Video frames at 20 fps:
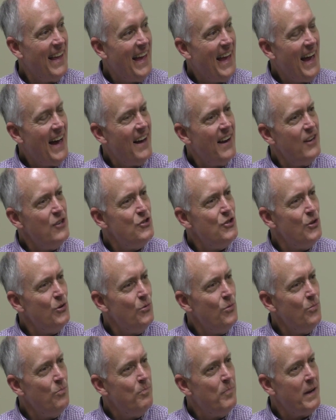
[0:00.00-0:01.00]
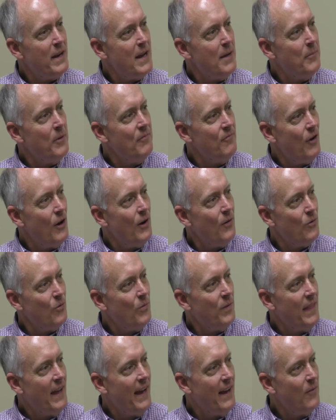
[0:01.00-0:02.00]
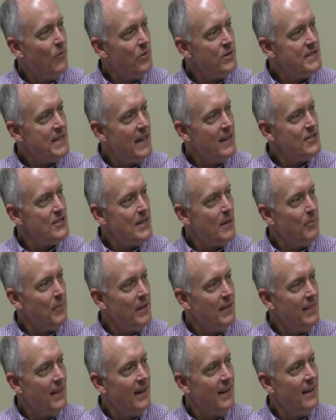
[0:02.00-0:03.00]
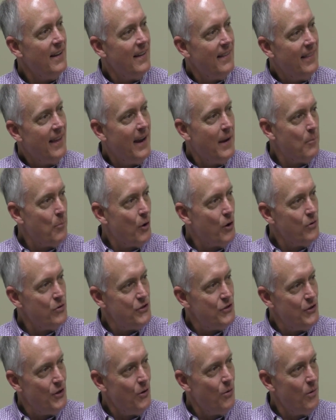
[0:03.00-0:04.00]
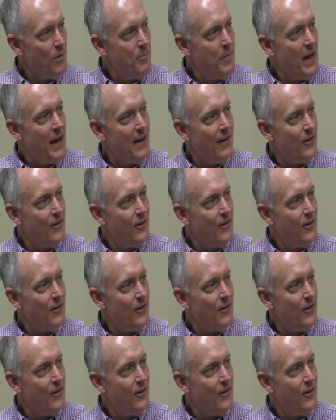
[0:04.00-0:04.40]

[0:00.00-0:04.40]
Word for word: How did you become involved with that? Was that something that they approached you about, or